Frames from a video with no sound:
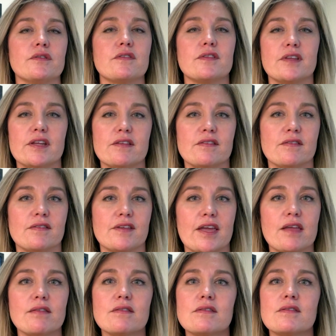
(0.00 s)
cities and
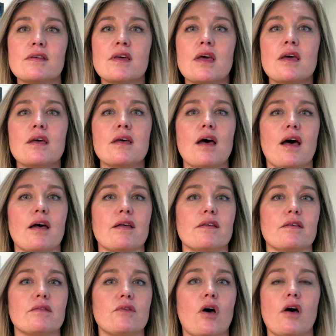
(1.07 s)
states.
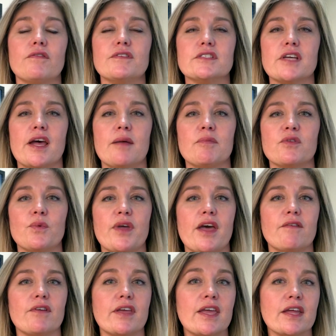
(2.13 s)
Oftentimes, we
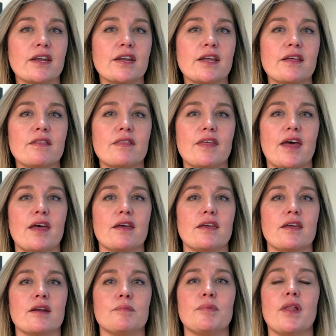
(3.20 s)
have a candidate that
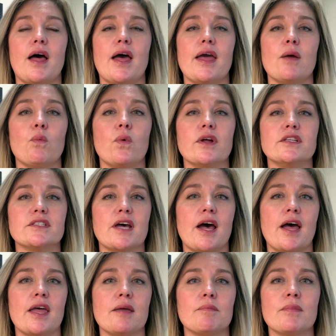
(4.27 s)
can apply one
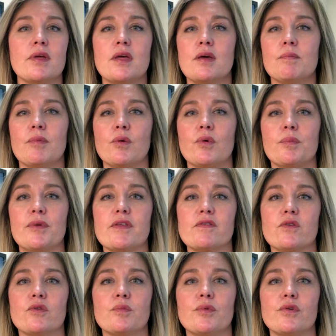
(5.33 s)
time but would be
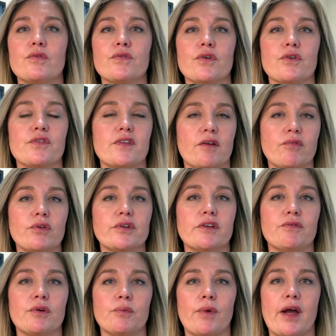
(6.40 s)
suitable for several
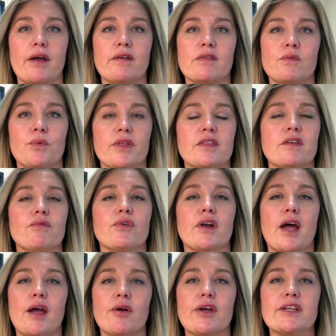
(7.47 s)
different recs with
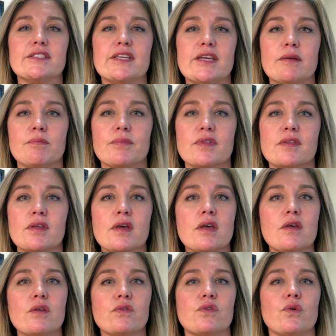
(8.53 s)
different hiring teams.
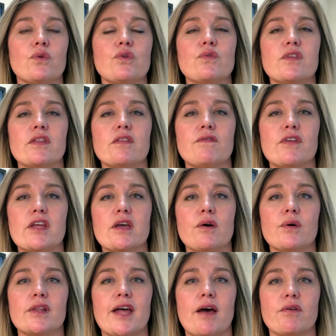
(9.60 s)
So, using the video
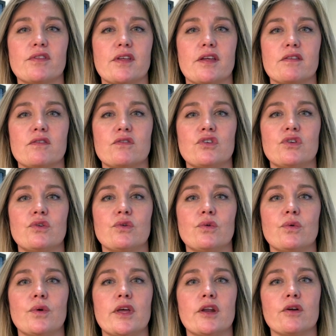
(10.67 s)
allows us
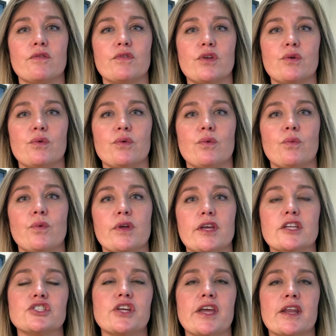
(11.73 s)
to interview
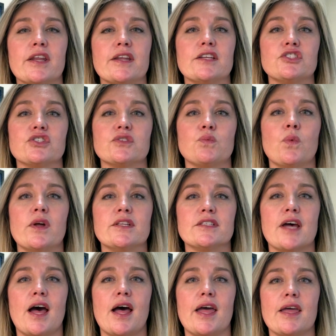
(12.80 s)
each candidate just one
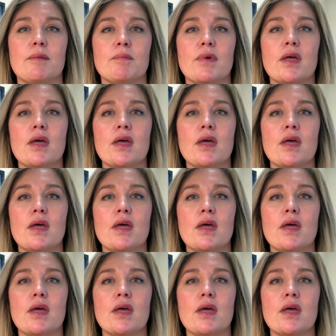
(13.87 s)
time,